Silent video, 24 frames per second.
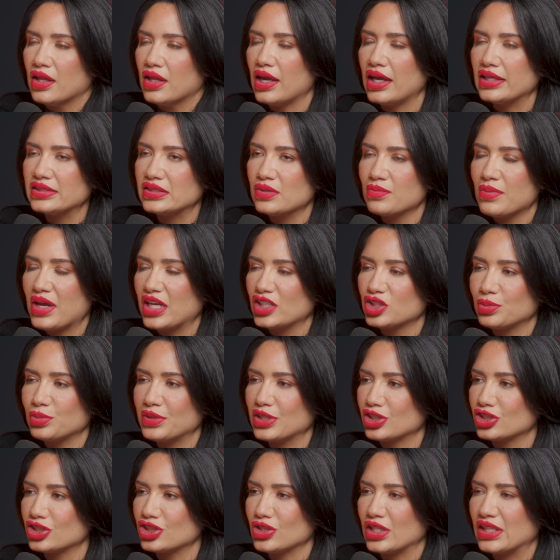as a
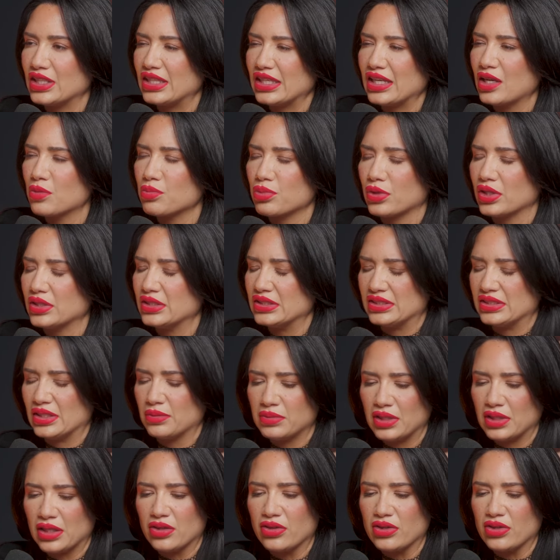matchmaker too. I think I brought this
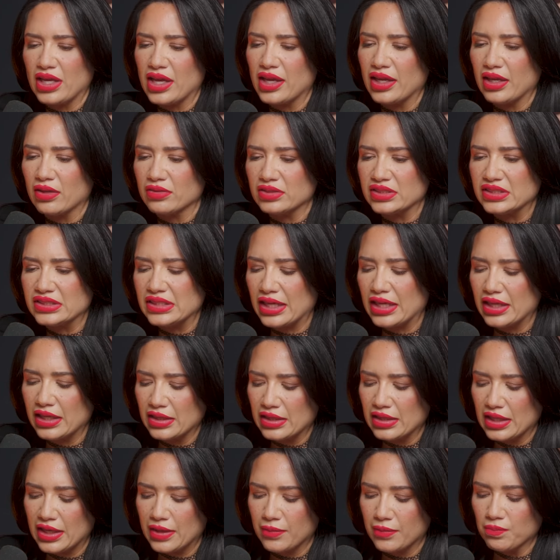up the other day. Mm -hmm. I was mm-hmm.
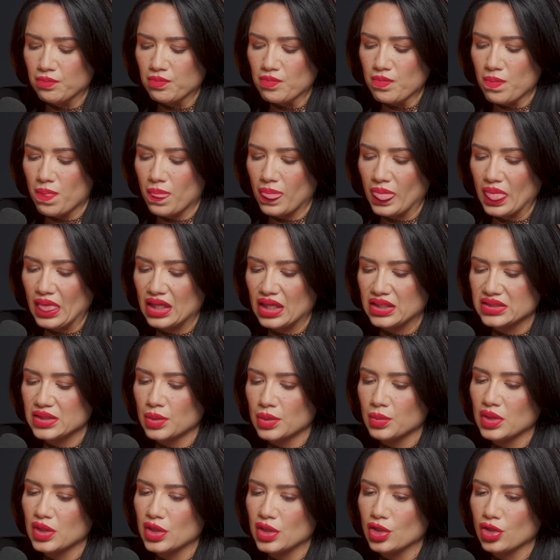saying that
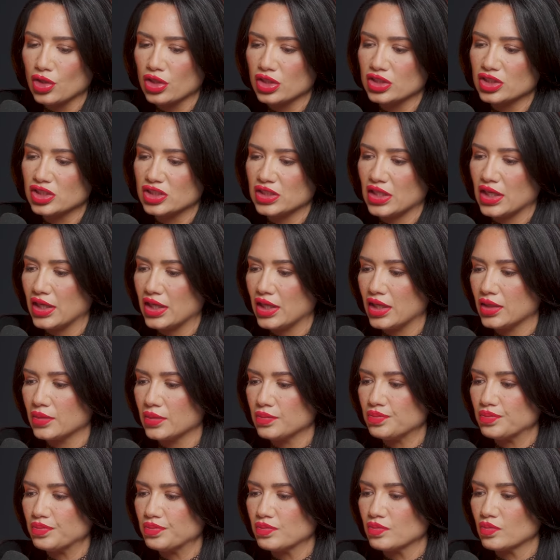some of the girls
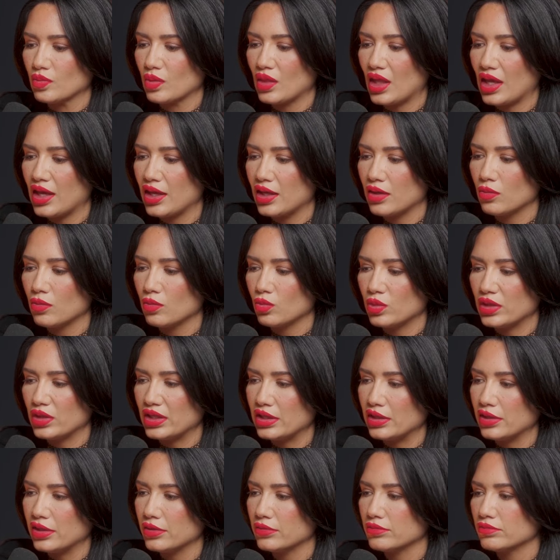um, that
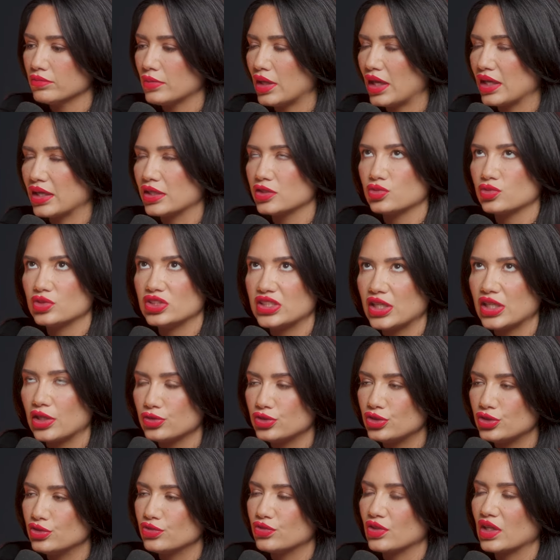we, I guess, reach
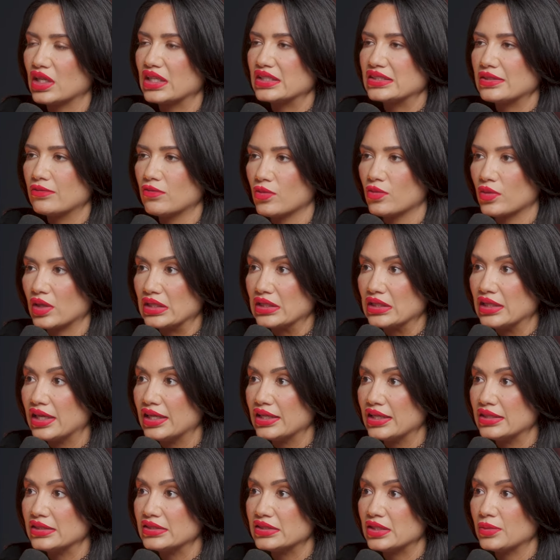out to for like some of our
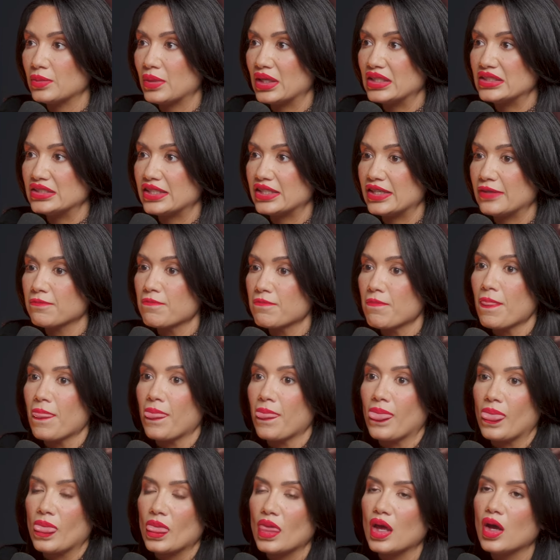clients, they might say,
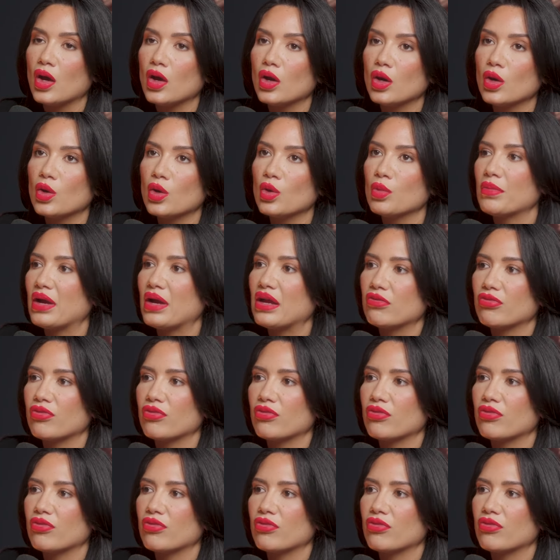Oh, my